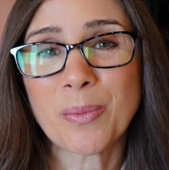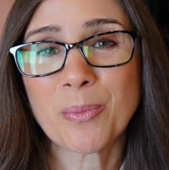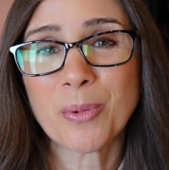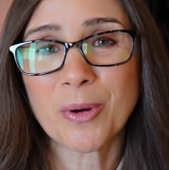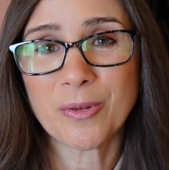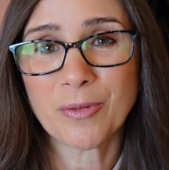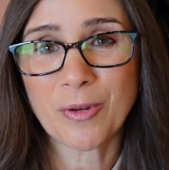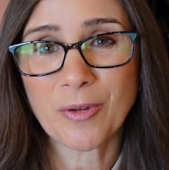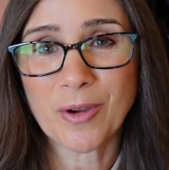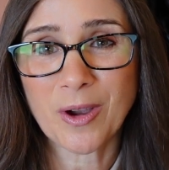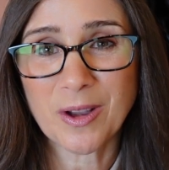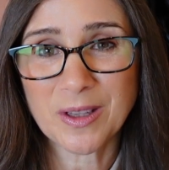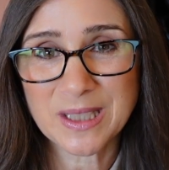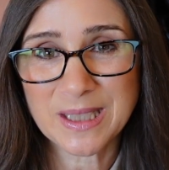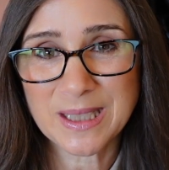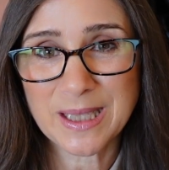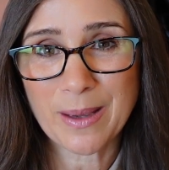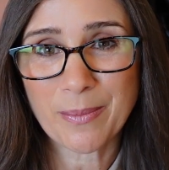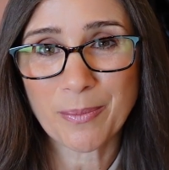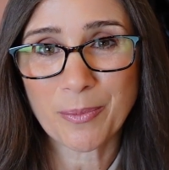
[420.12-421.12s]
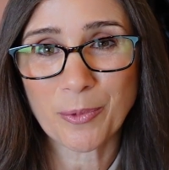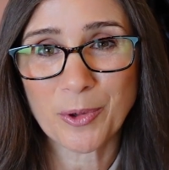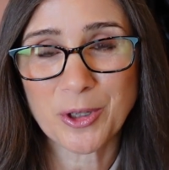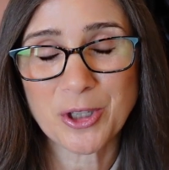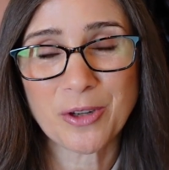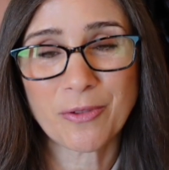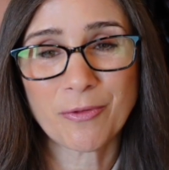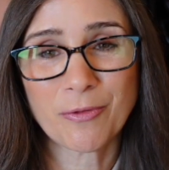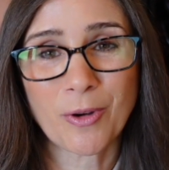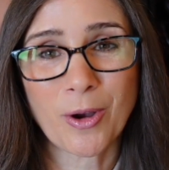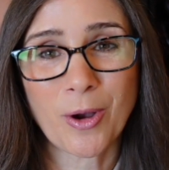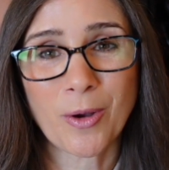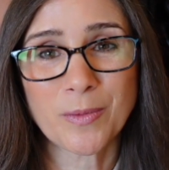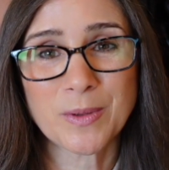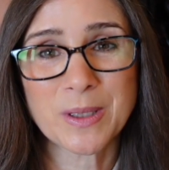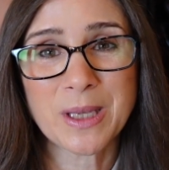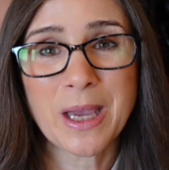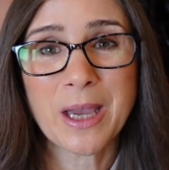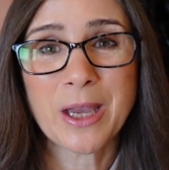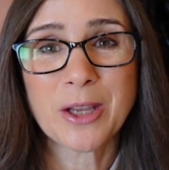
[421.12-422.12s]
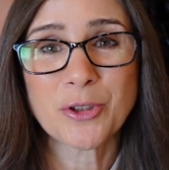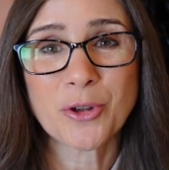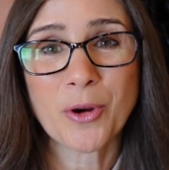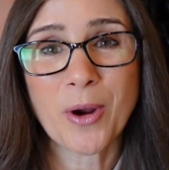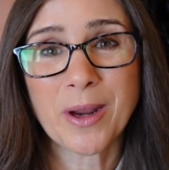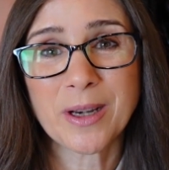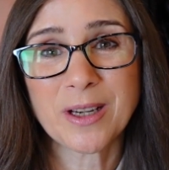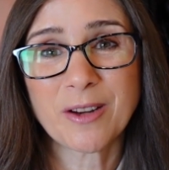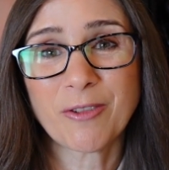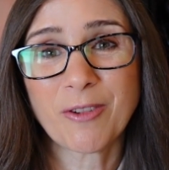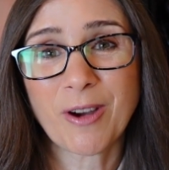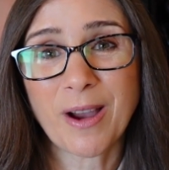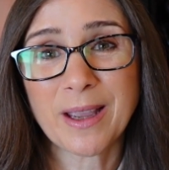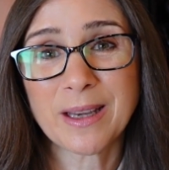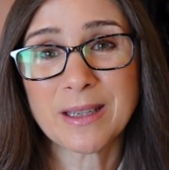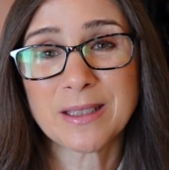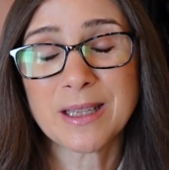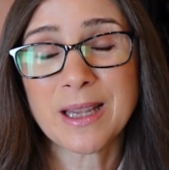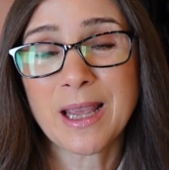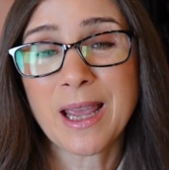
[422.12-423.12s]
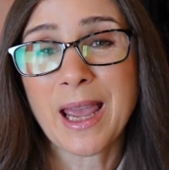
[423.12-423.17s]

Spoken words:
a proof of concept, which involves trying to find